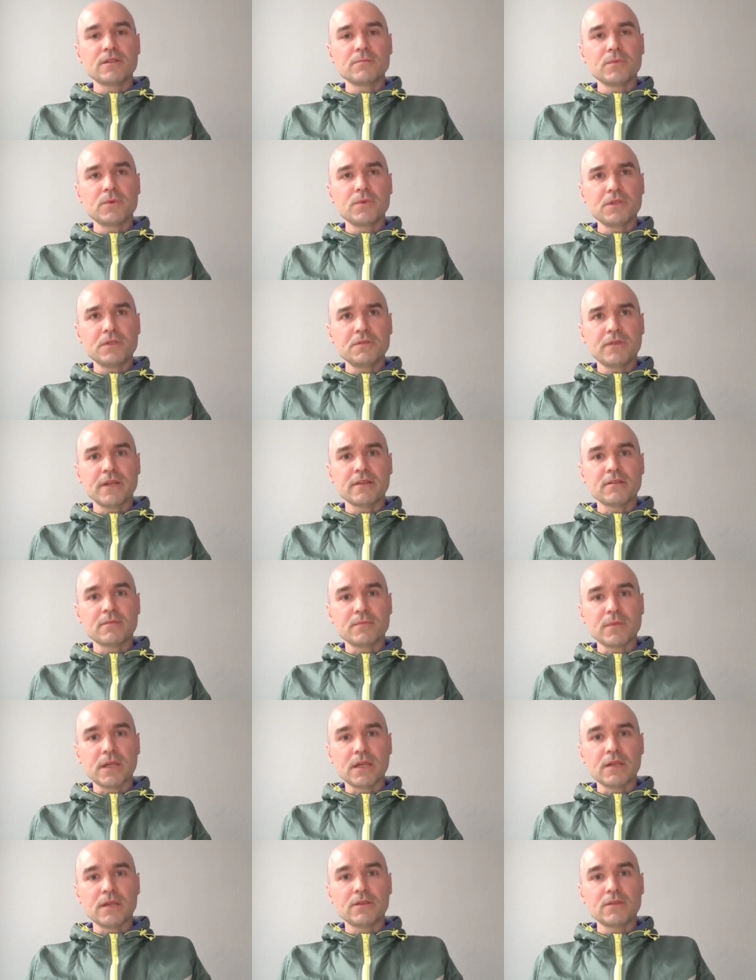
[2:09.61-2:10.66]
This
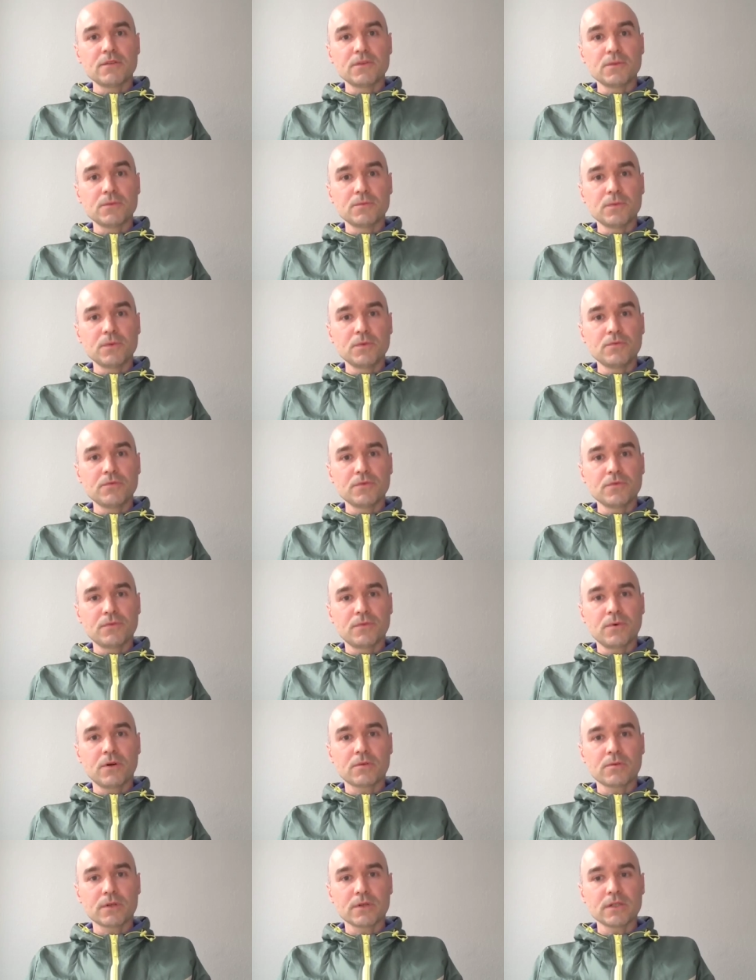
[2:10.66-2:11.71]
motivates me to move
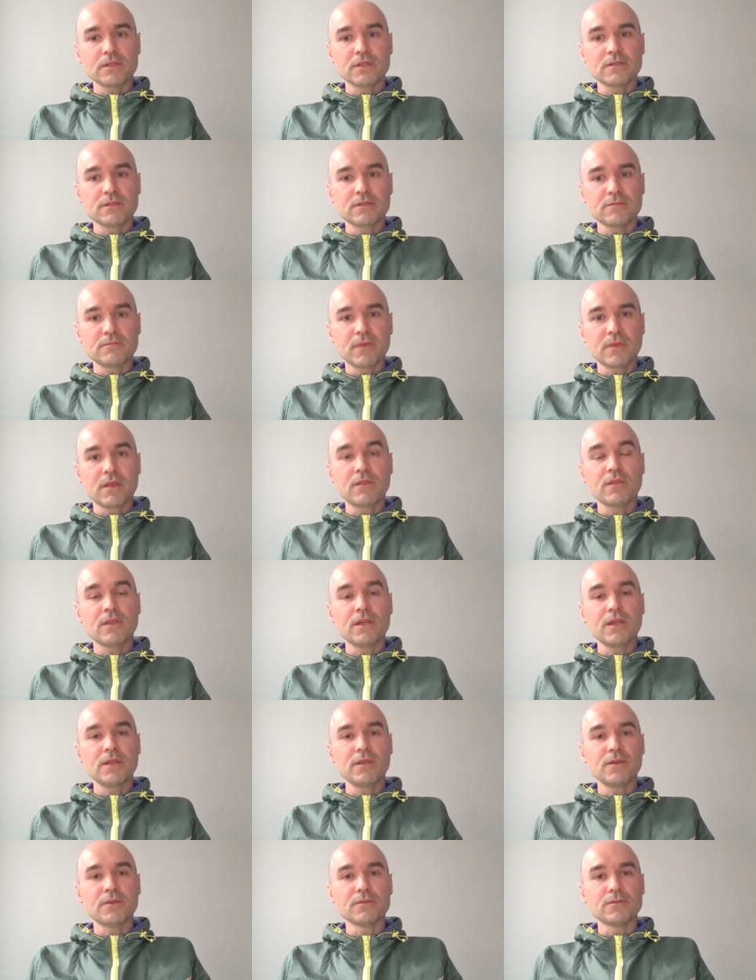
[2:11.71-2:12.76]
forward.
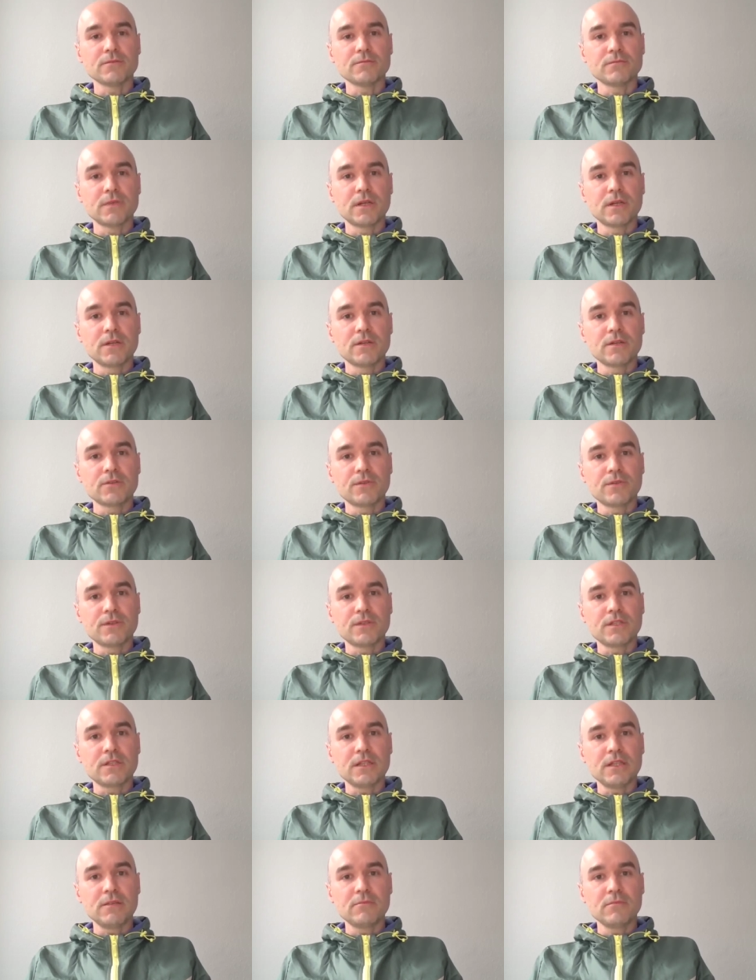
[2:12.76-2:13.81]
Thank you
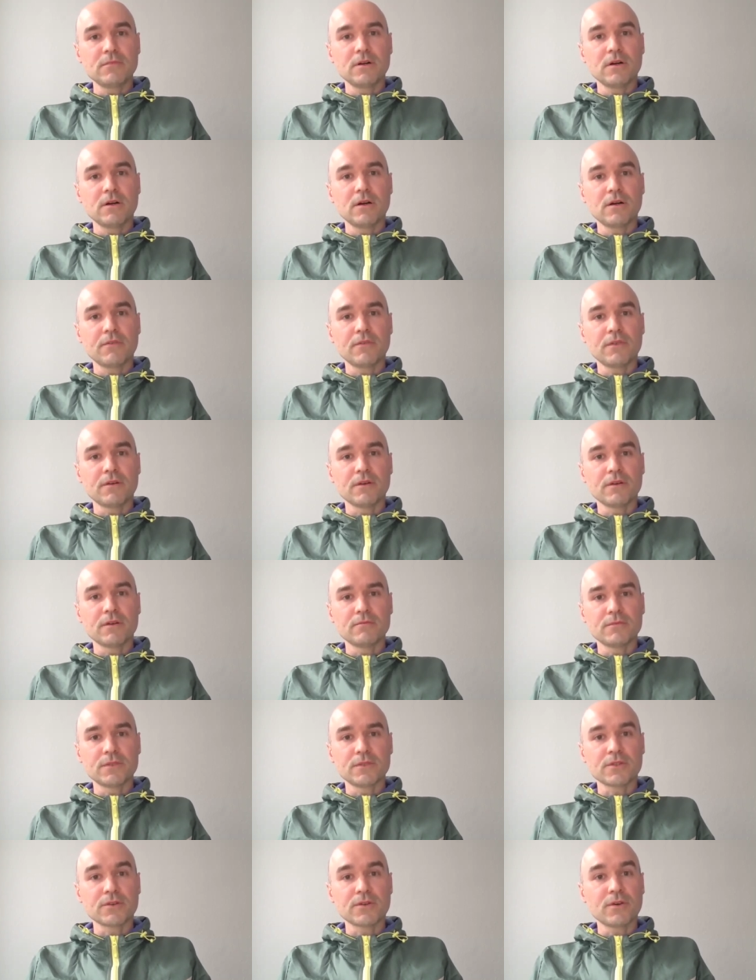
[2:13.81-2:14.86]
to the team of
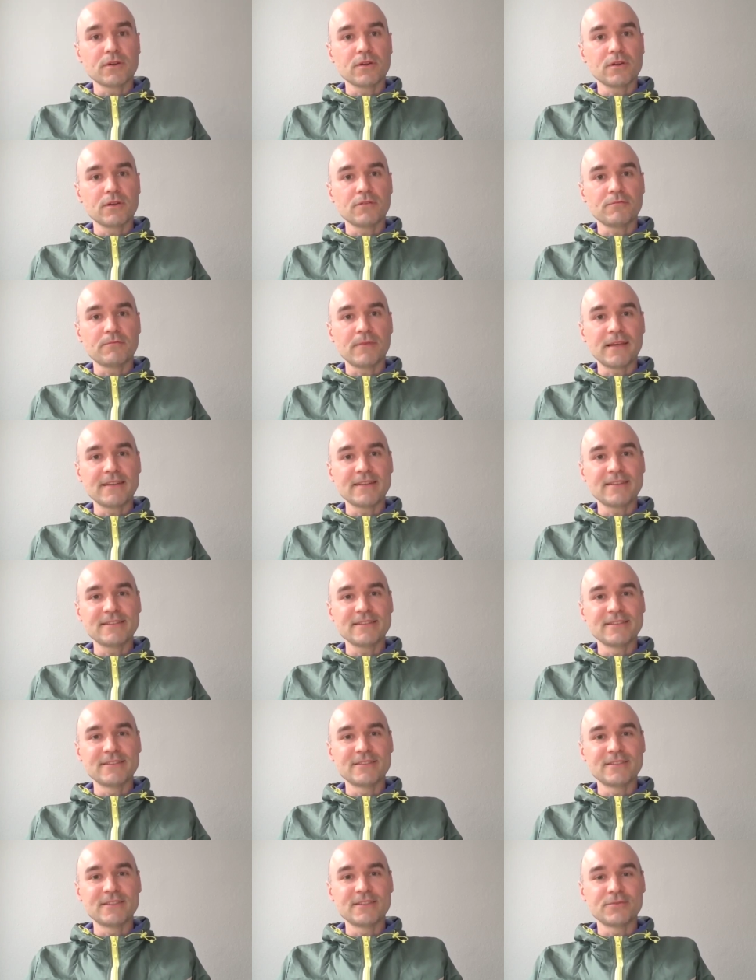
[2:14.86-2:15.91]
the Journal of
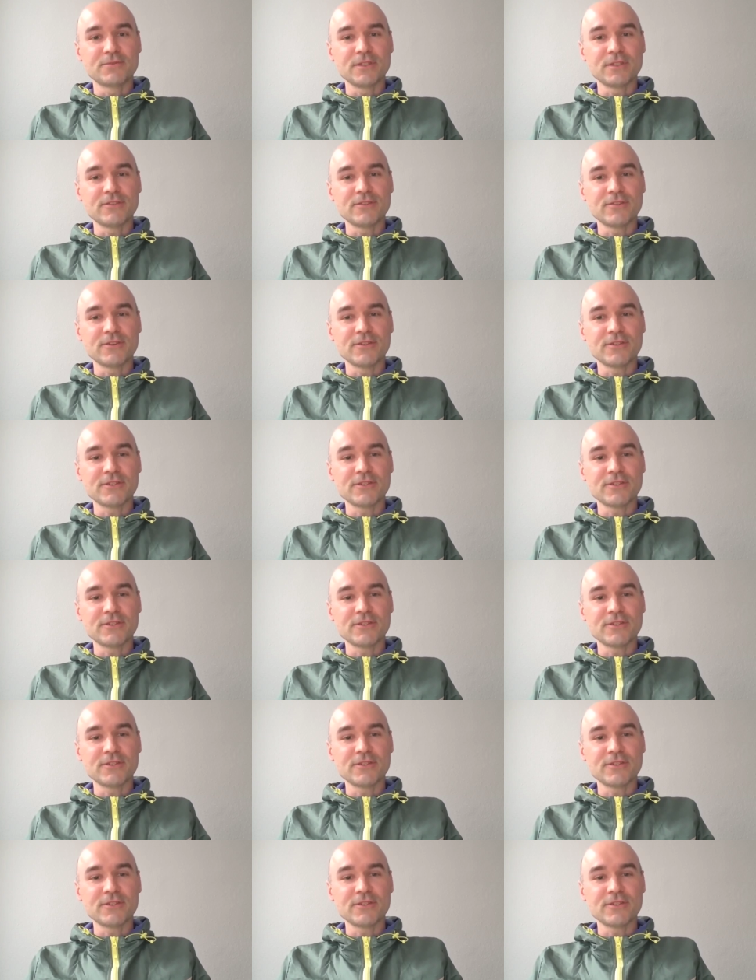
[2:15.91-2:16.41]
Medical Internet